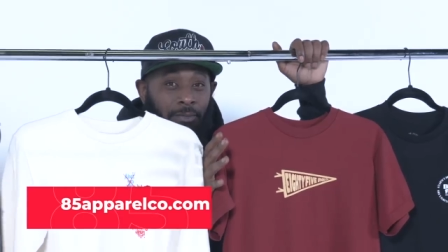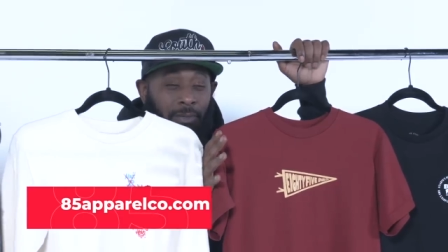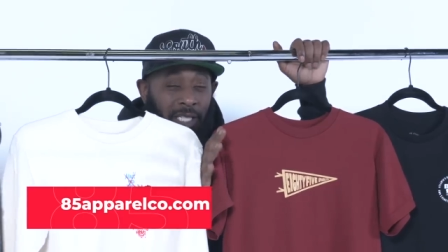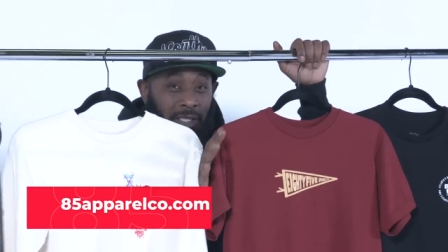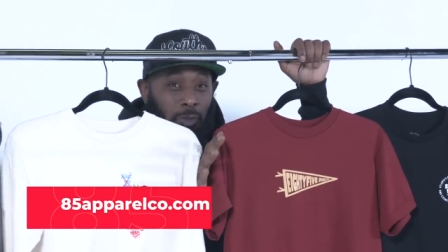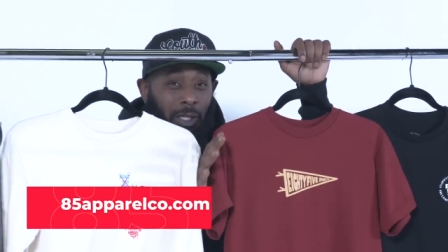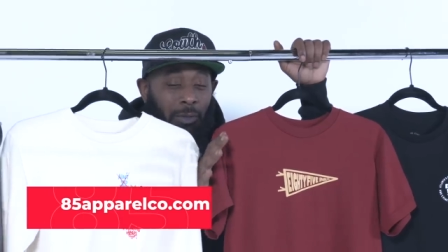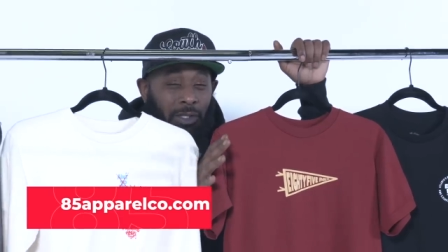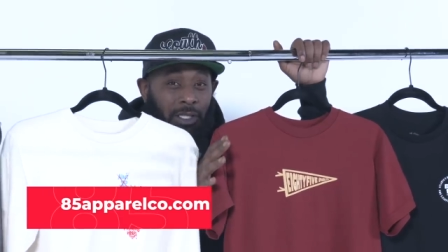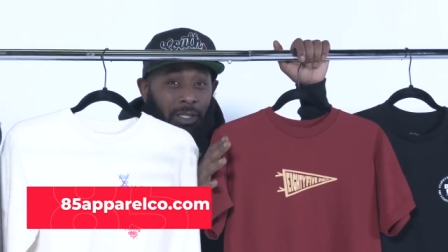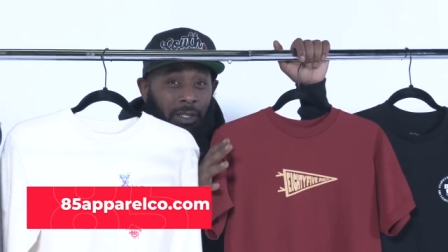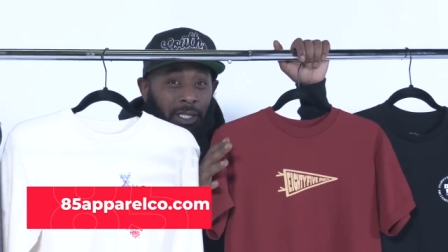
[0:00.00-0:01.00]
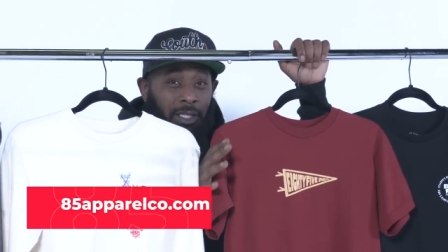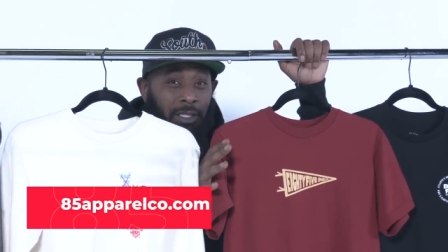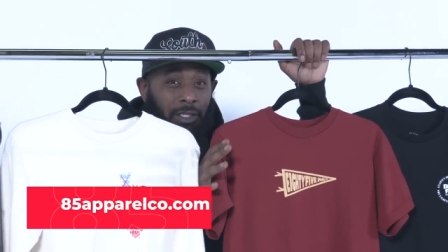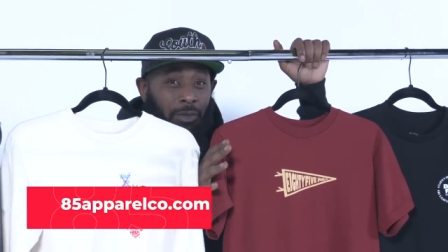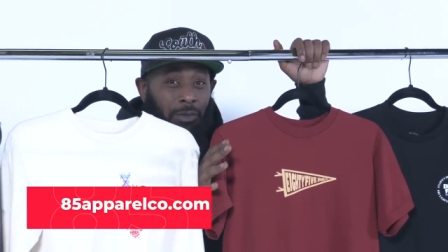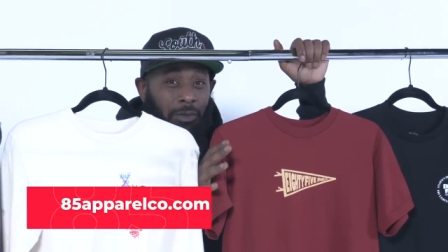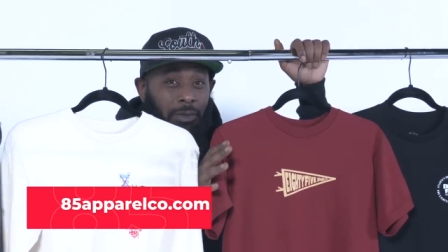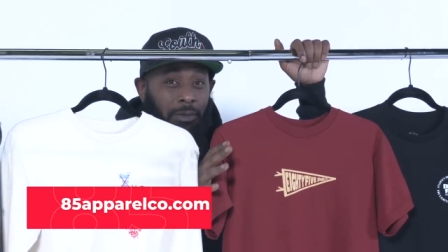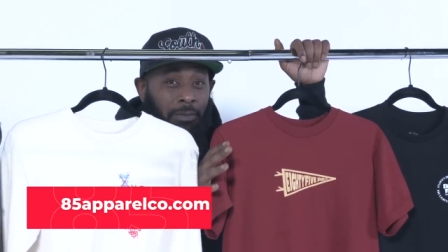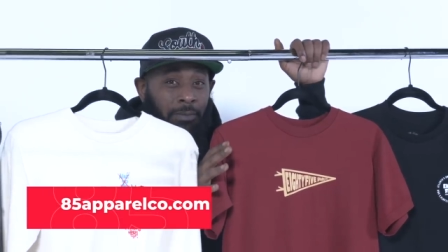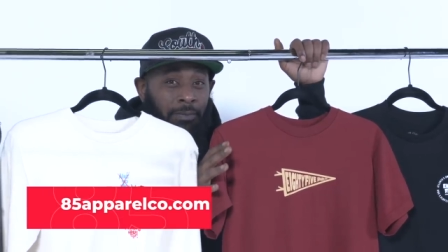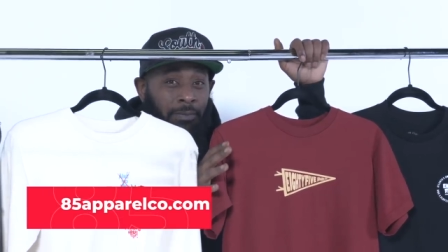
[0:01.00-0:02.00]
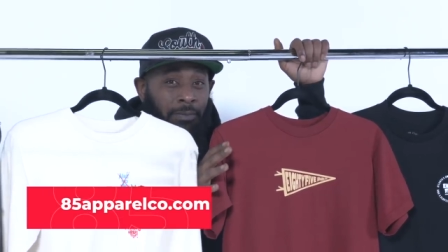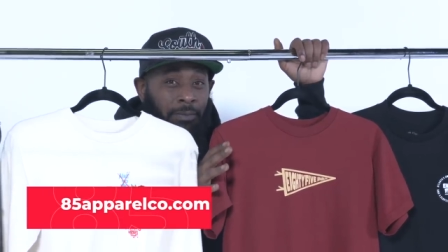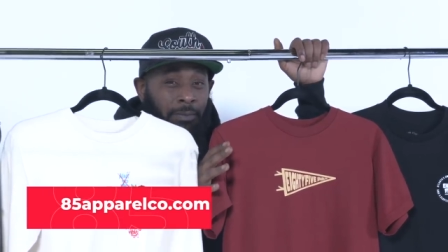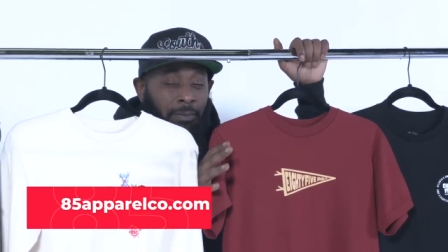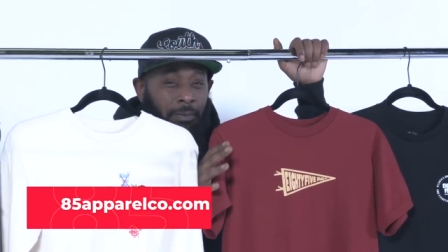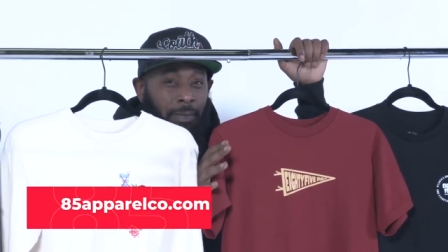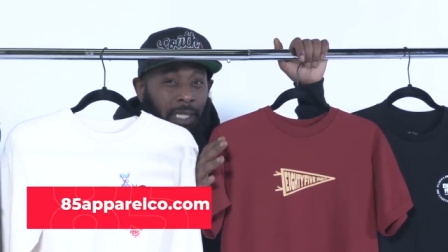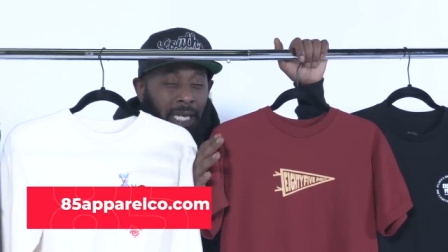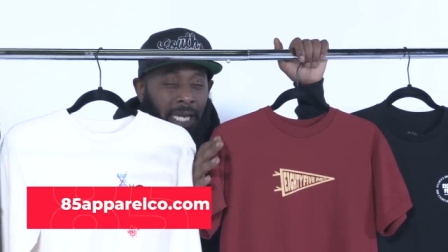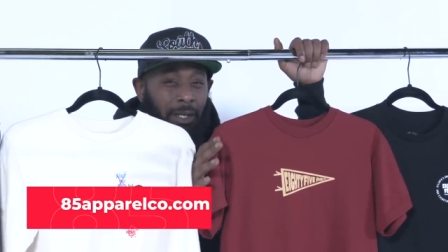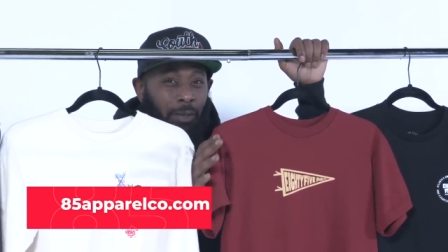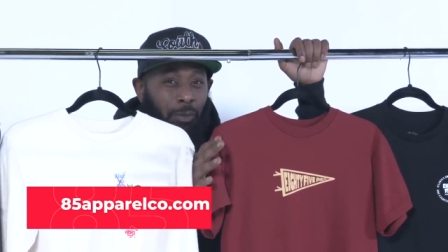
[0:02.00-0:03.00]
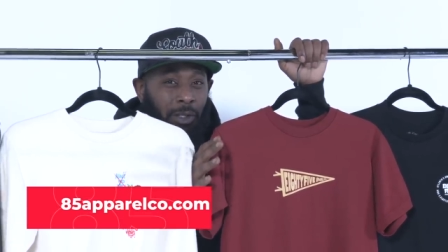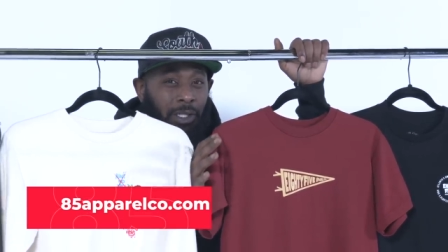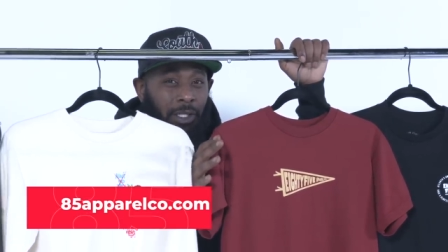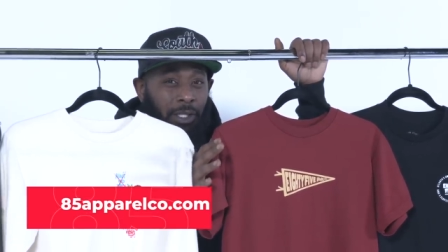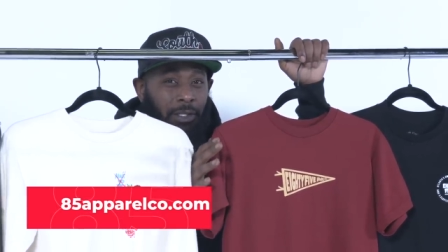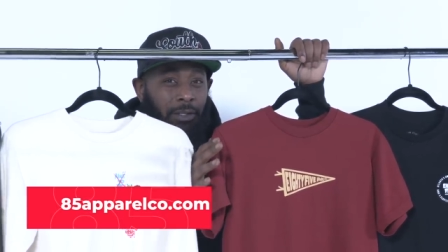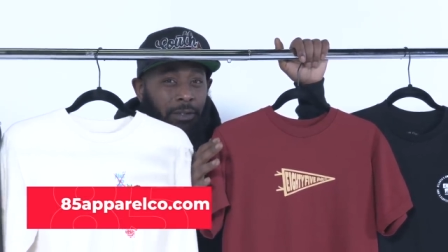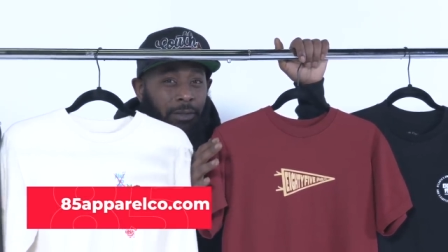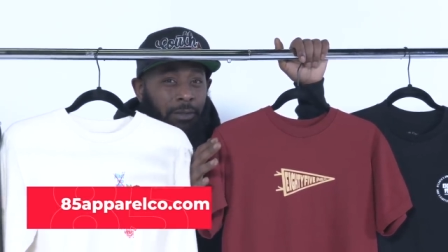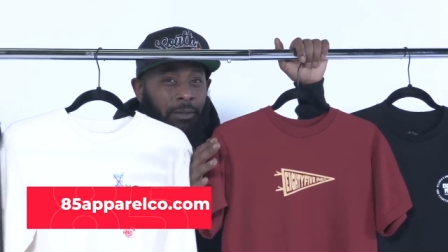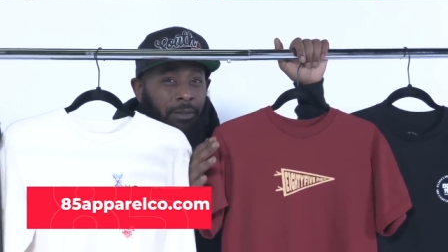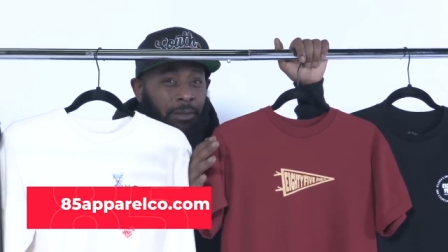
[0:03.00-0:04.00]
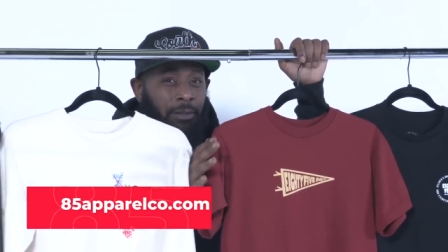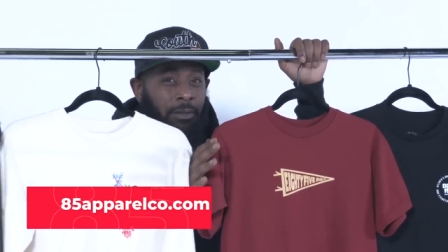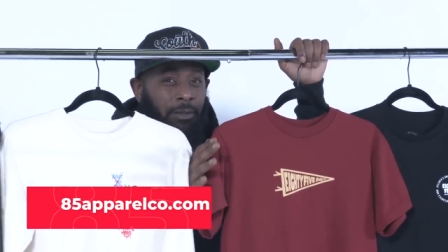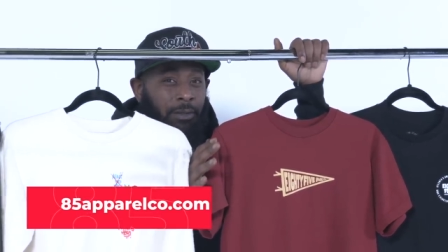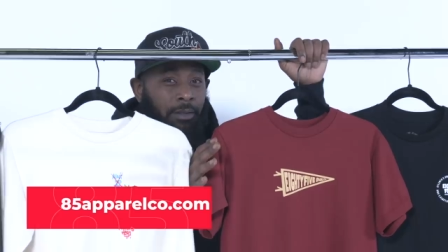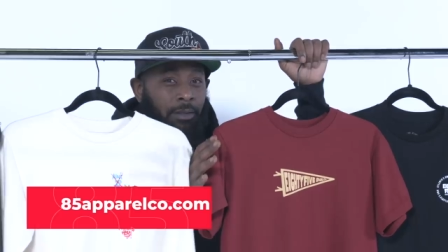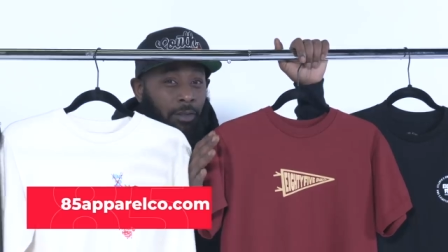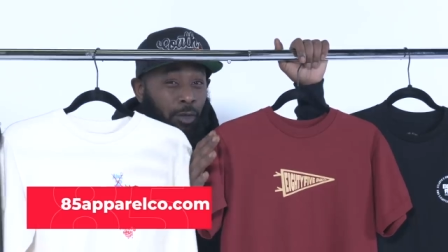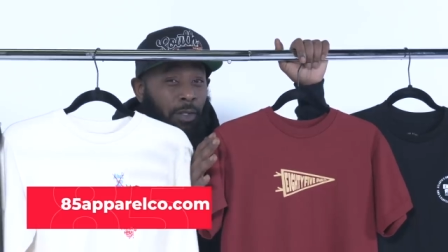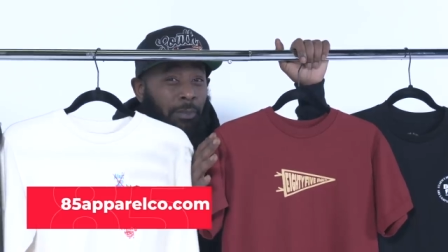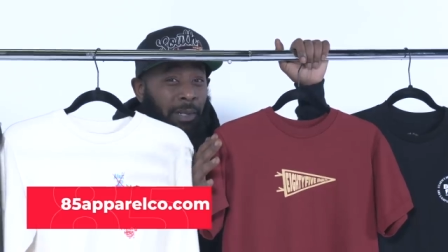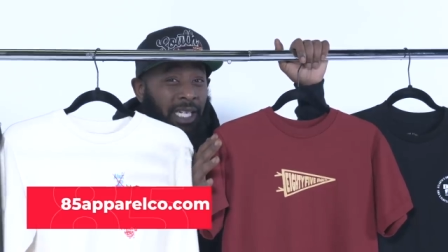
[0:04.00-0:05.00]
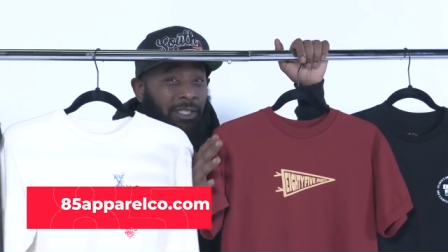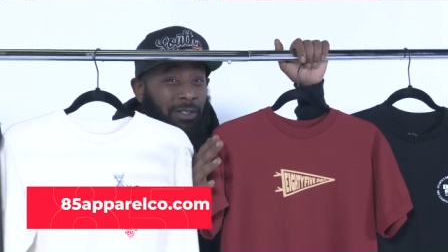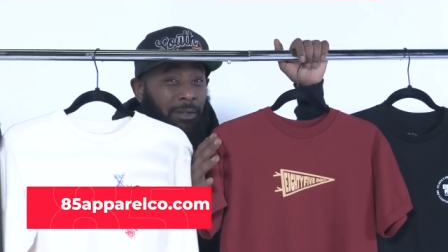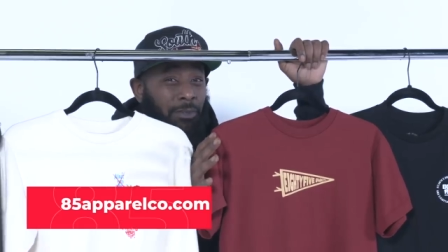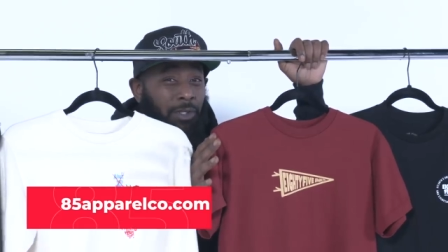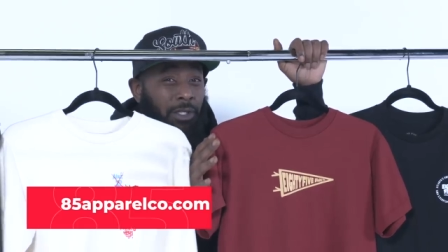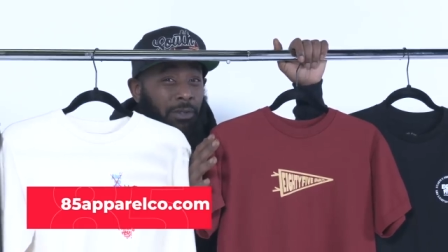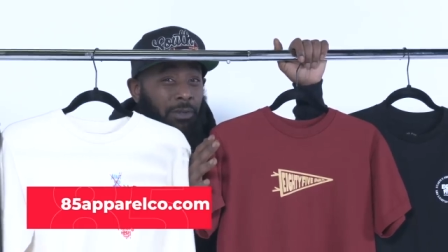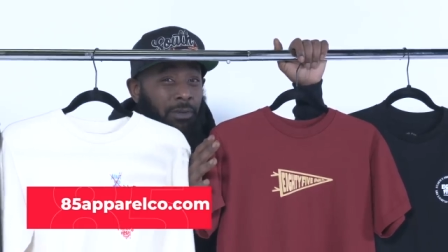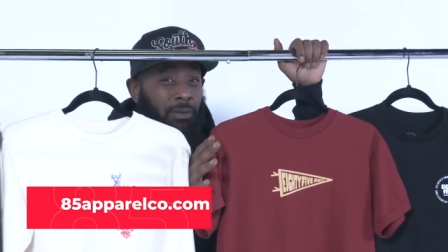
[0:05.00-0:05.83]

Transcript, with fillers: That's why we started this one. But now that we here, you can buy something too.